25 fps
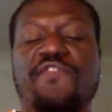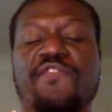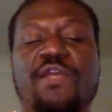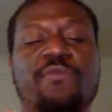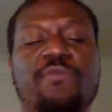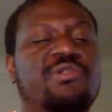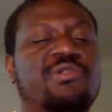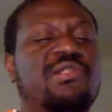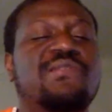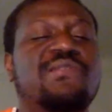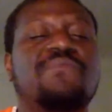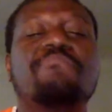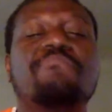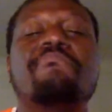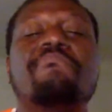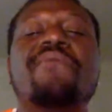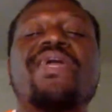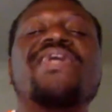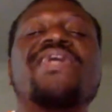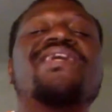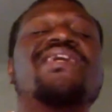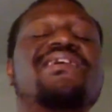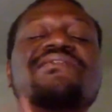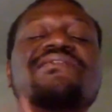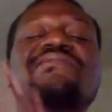They were just
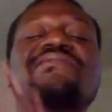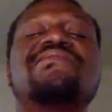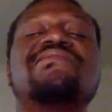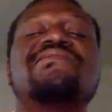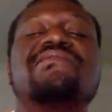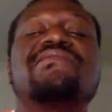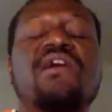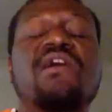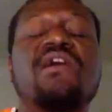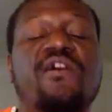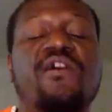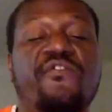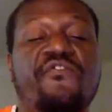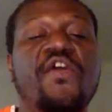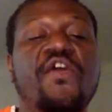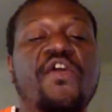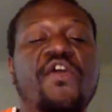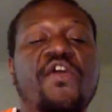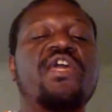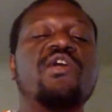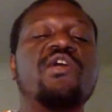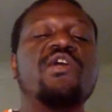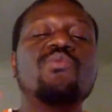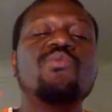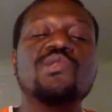making stuff.
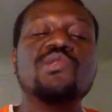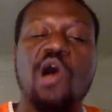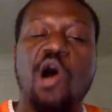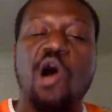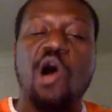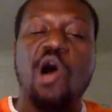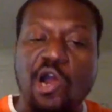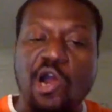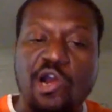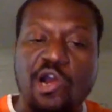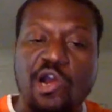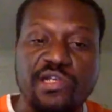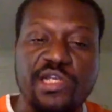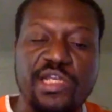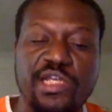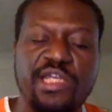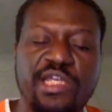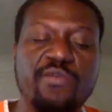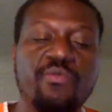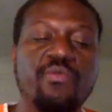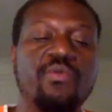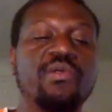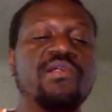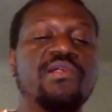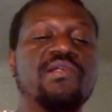It was art.
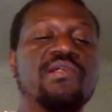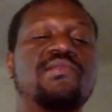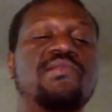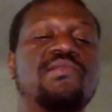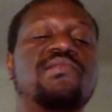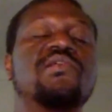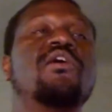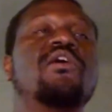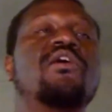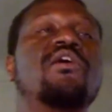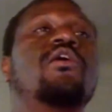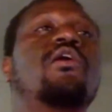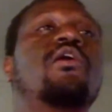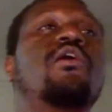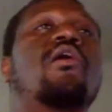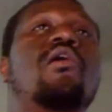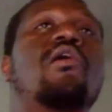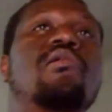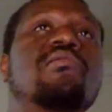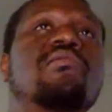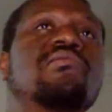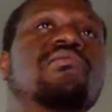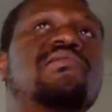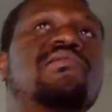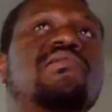It was
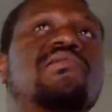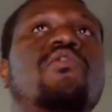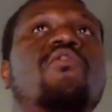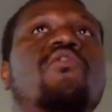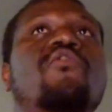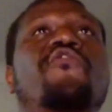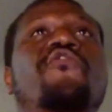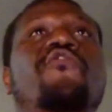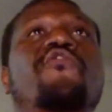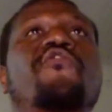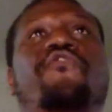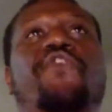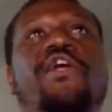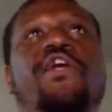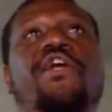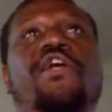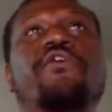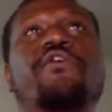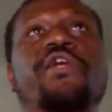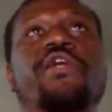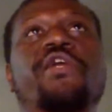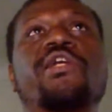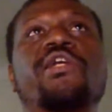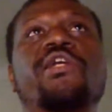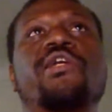also
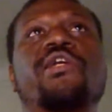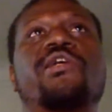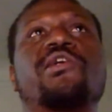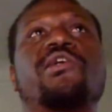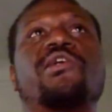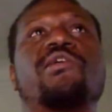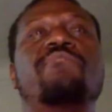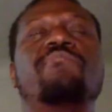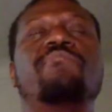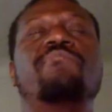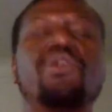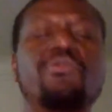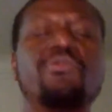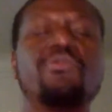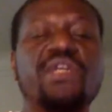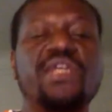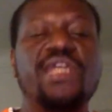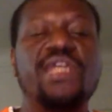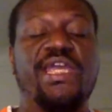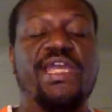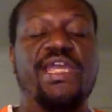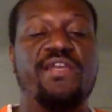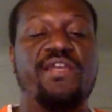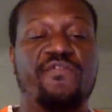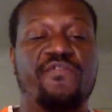very
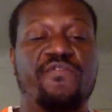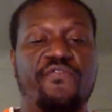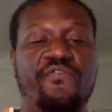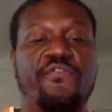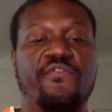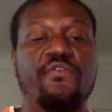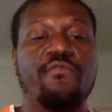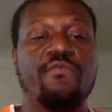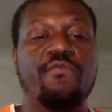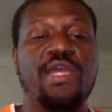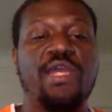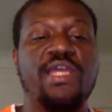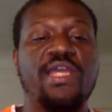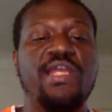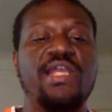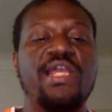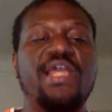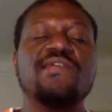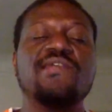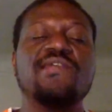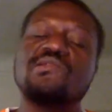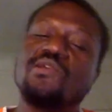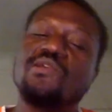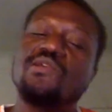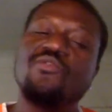communicative, right?
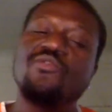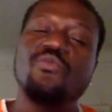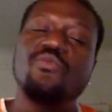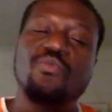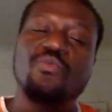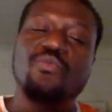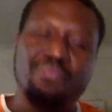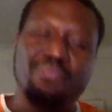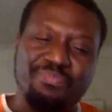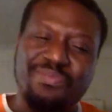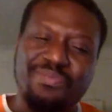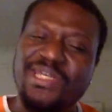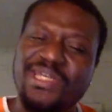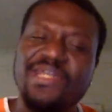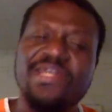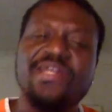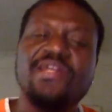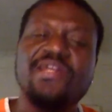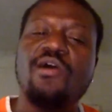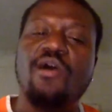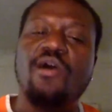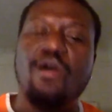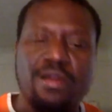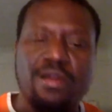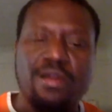And so being an
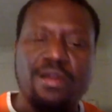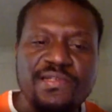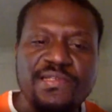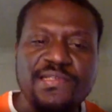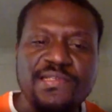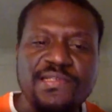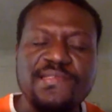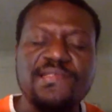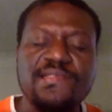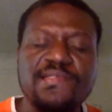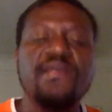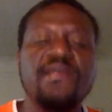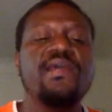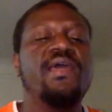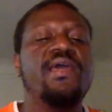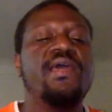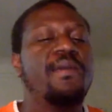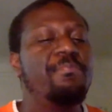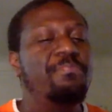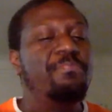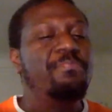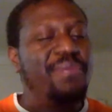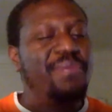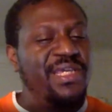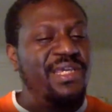artist
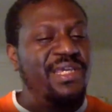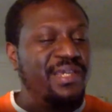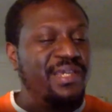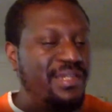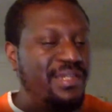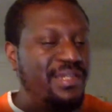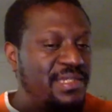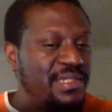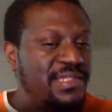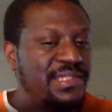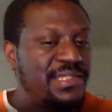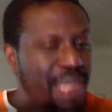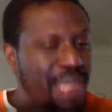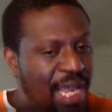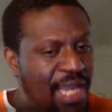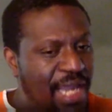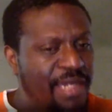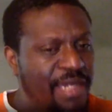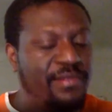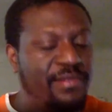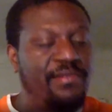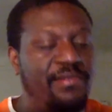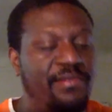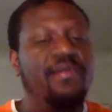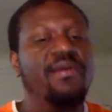and being a
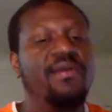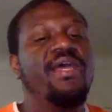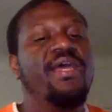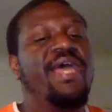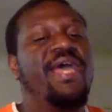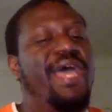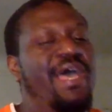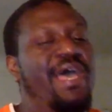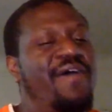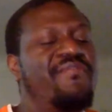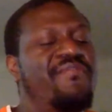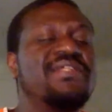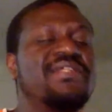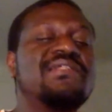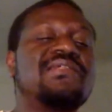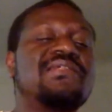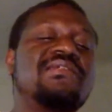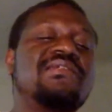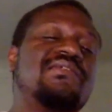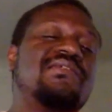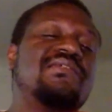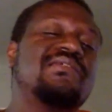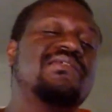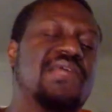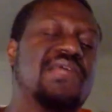designer, having to
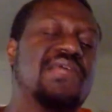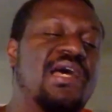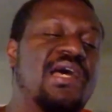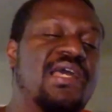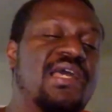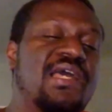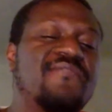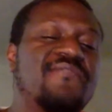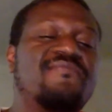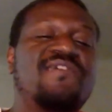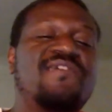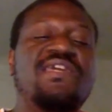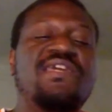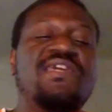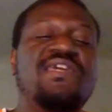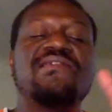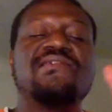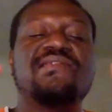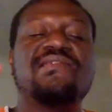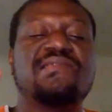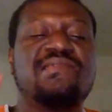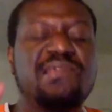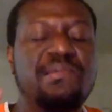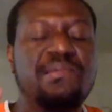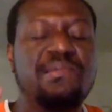design
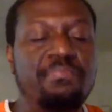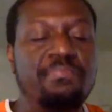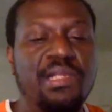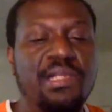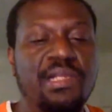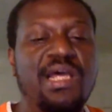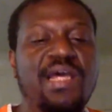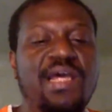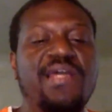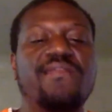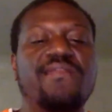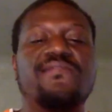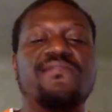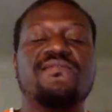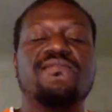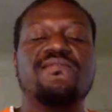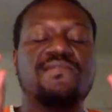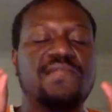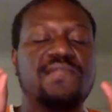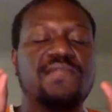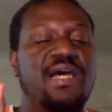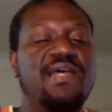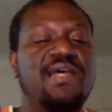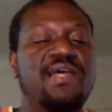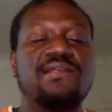things, symbolize
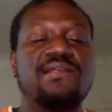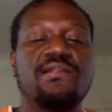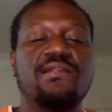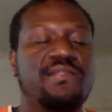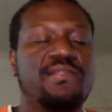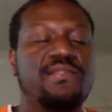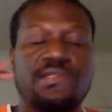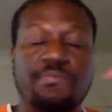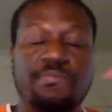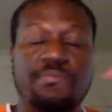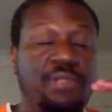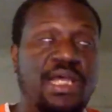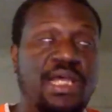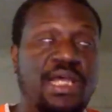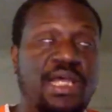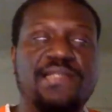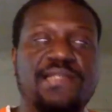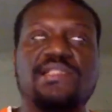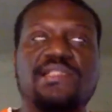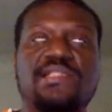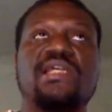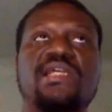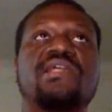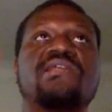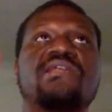
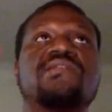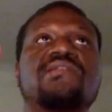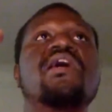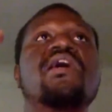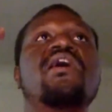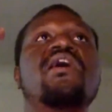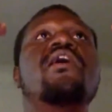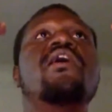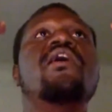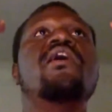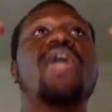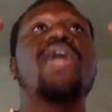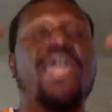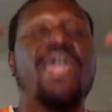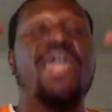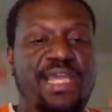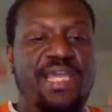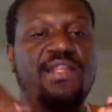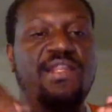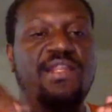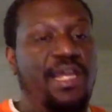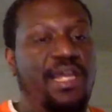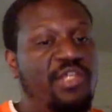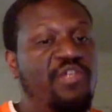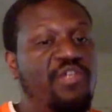things, and
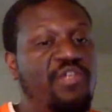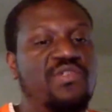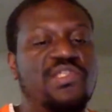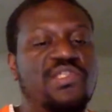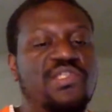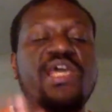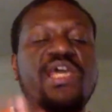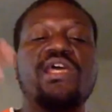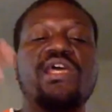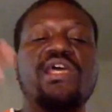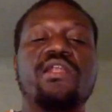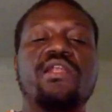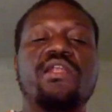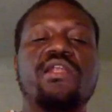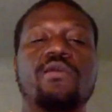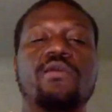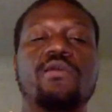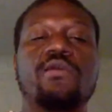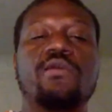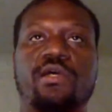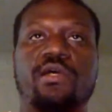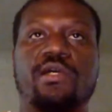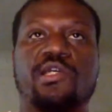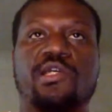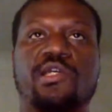like you said,
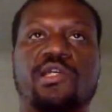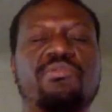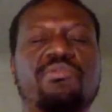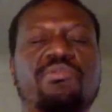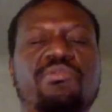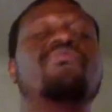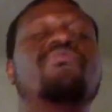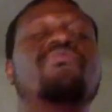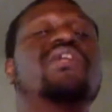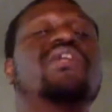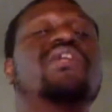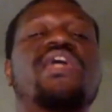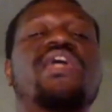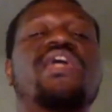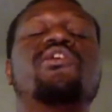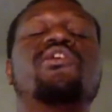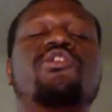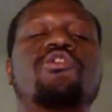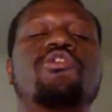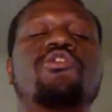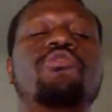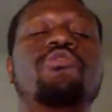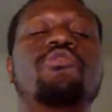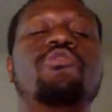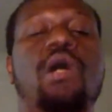communicate a
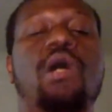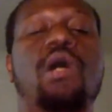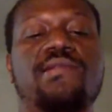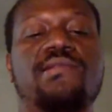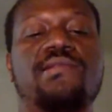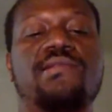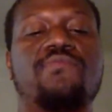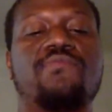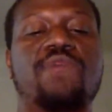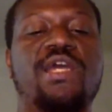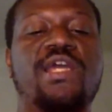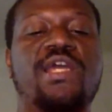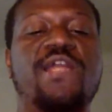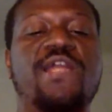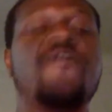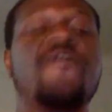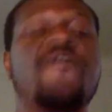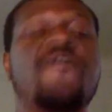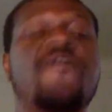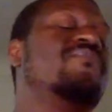nuance, right?